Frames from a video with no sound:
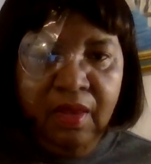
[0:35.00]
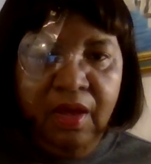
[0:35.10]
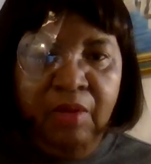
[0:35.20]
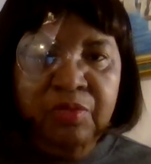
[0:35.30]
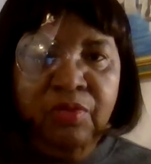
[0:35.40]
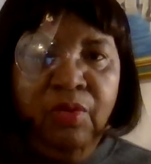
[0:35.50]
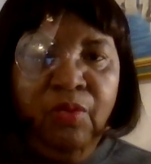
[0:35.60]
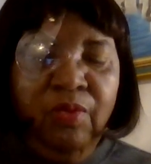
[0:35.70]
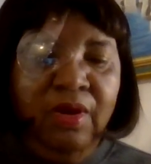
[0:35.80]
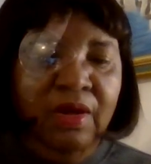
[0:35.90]
I'm doing
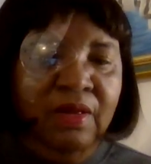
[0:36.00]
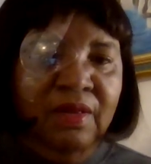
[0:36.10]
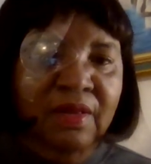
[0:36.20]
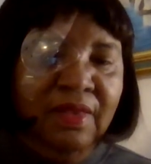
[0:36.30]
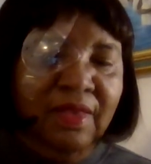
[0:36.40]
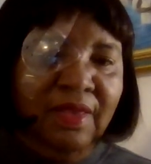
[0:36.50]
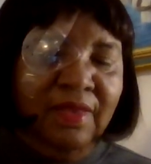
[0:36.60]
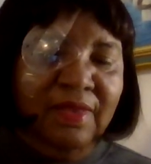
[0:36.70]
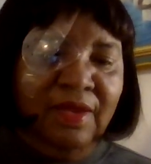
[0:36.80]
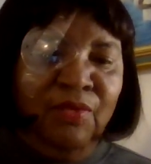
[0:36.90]
well.
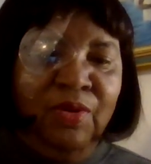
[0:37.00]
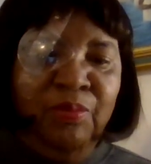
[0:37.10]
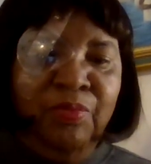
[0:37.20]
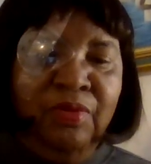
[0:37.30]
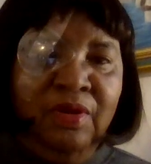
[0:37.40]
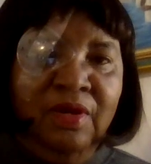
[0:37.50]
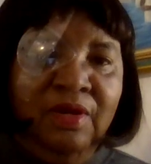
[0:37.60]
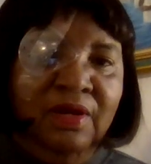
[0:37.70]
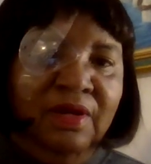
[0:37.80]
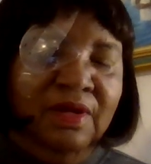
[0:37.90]
It went pretty
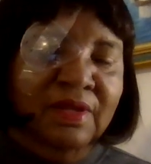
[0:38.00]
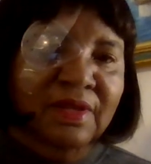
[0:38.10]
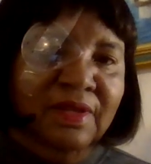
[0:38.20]
good.